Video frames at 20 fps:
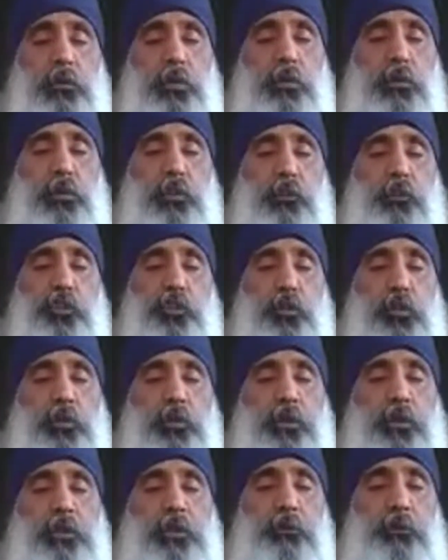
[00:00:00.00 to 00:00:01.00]
pull your
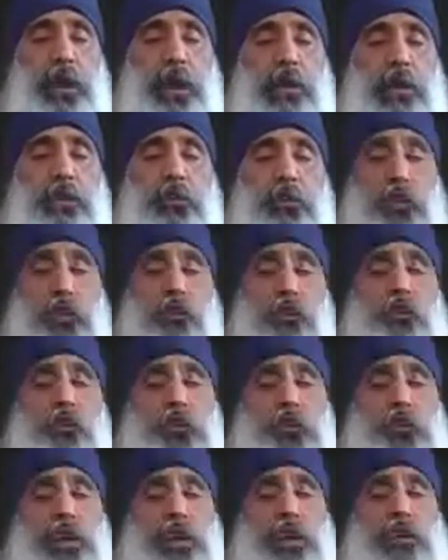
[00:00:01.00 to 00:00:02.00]
shoulders back so your
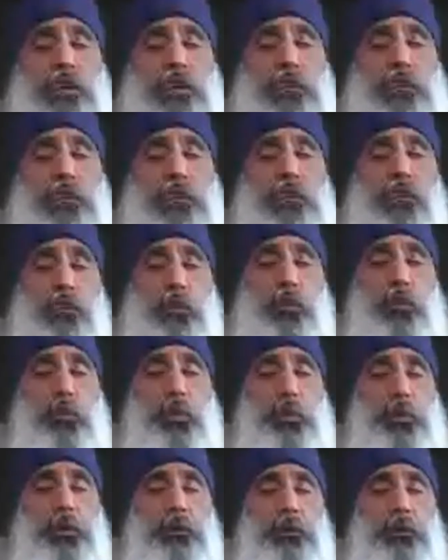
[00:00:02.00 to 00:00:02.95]
chest feels open.